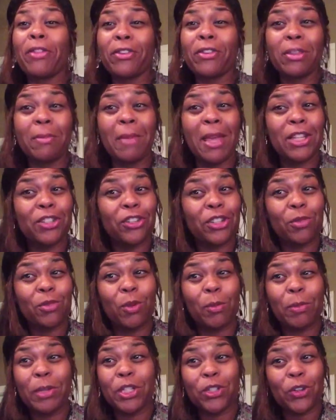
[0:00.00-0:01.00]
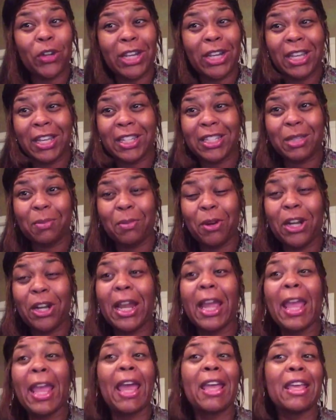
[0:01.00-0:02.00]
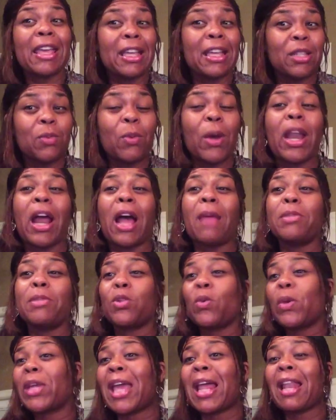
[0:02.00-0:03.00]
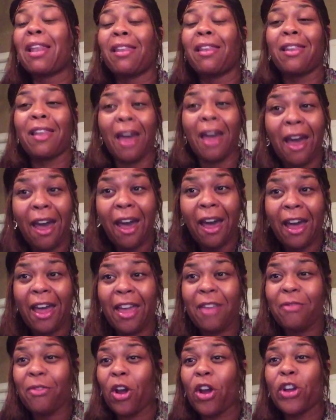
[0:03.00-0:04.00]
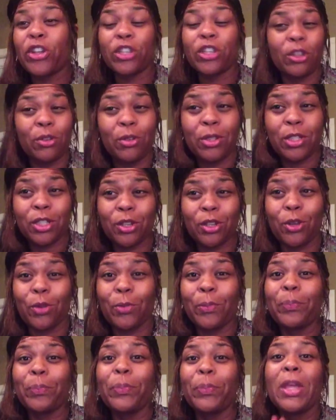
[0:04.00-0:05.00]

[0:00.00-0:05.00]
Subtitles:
of the Matrix will be joining us tomorrow night. And guess what? I'm doing it live on YouTube.